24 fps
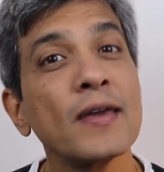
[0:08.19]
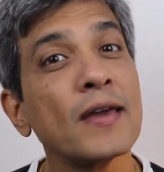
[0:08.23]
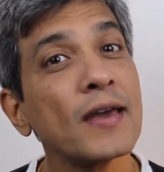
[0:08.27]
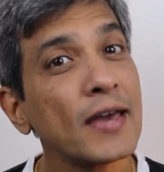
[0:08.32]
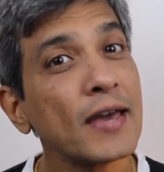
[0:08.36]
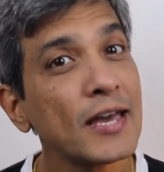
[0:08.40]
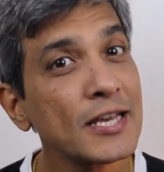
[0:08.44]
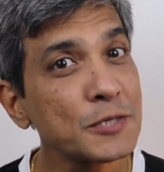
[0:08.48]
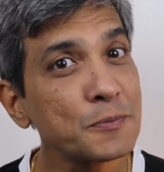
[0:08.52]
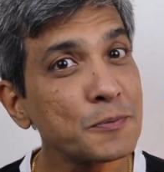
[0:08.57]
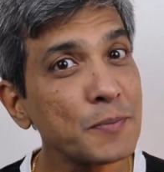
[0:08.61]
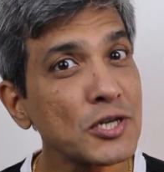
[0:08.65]

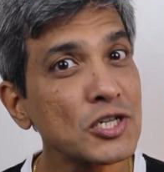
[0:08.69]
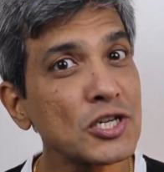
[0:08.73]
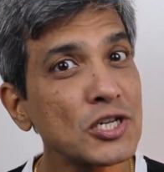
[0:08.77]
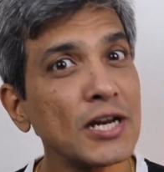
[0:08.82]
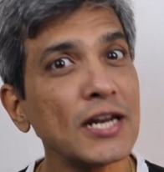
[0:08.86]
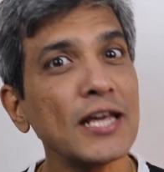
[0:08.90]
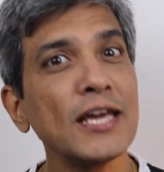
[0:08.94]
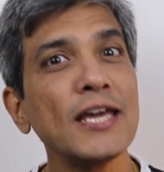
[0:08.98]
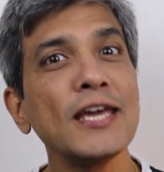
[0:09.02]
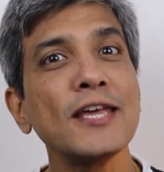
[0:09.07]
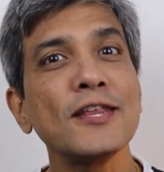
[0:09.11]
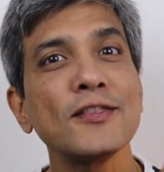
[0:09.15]

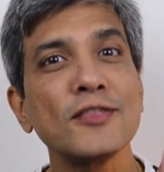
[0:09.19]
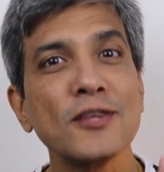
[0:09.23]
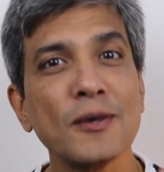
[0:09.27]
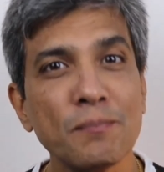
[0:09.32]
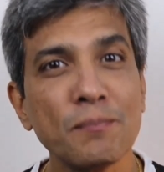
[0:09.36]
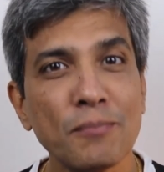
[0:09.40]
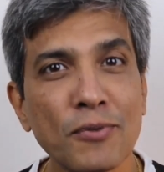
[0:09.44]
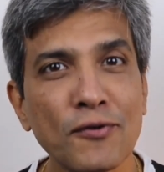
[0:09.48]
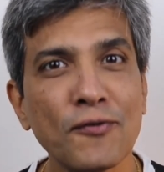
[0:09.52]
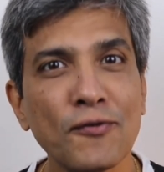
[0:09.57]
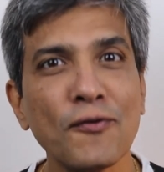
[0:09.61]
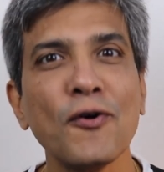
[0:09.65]
especially the
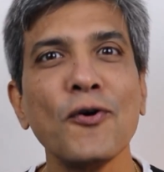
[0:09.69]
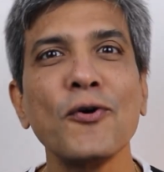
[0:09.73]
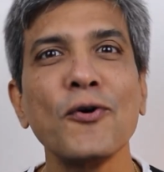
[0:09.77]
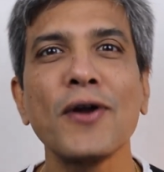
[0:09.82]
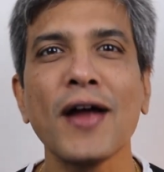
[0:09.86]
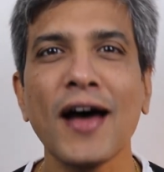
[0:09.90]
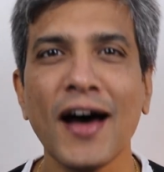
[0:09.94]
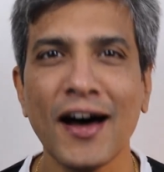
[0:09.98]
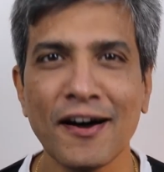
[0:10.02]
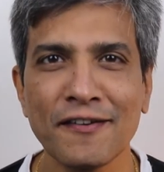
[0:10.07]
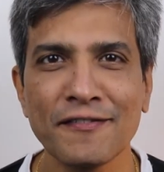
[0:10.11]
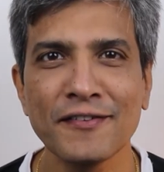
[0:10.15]

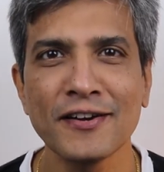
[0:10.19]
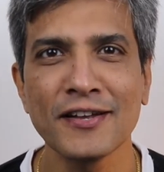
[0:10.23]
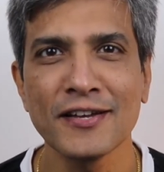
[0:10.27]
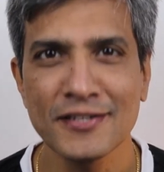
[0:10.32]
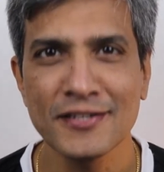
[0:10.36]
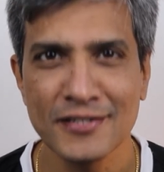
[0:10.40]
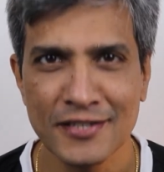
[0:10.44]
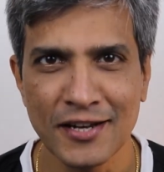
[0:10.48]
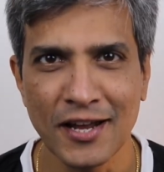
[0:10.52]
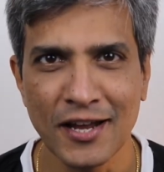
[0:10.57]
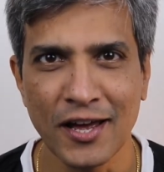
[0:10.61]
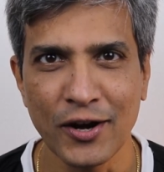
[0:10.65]
before-after
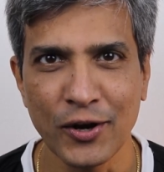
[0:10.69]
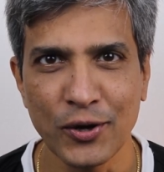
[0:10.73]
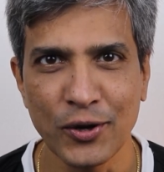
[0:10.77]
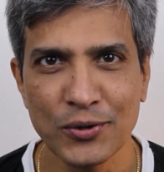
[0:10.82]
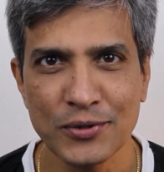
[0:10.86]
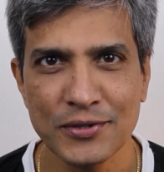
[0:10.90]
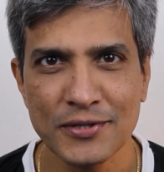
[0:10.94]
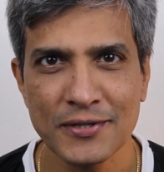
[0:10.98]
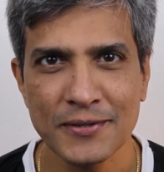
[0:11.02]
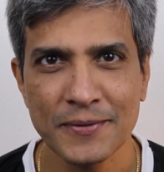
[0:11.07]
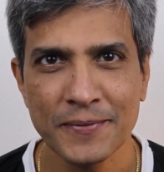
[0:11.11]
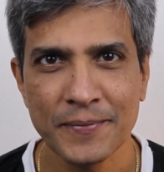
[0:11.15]

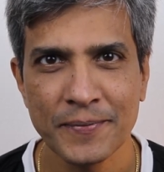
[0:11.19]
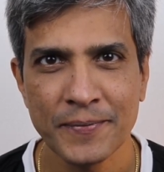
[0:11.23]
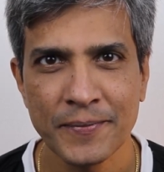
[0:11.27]
scenarios.